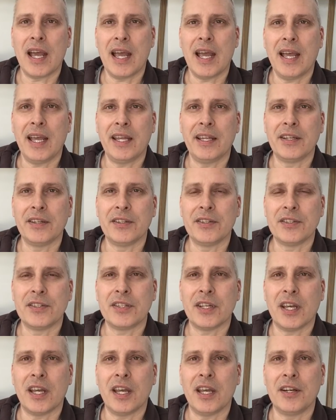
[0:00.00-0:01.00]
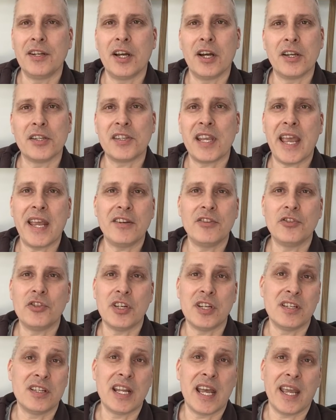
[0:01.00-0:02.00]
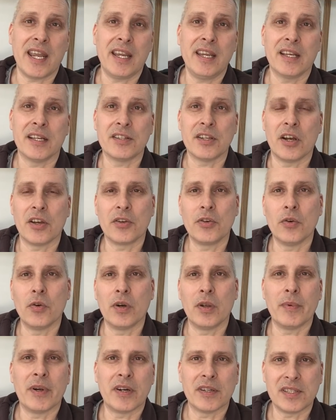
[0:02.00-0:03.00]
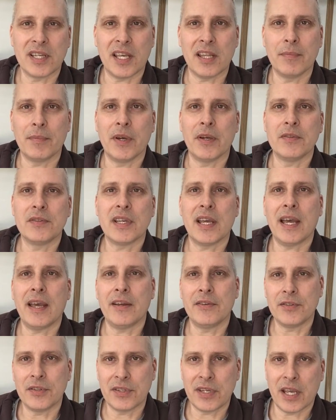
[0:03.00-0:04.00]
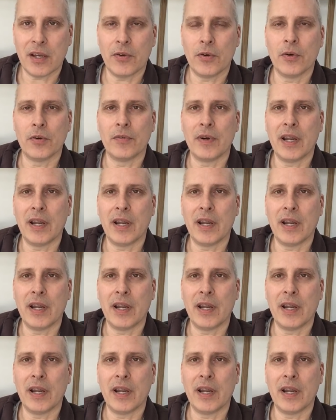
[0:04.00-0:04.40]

and a nice engine day, as I call it, where I take the boat out and just get all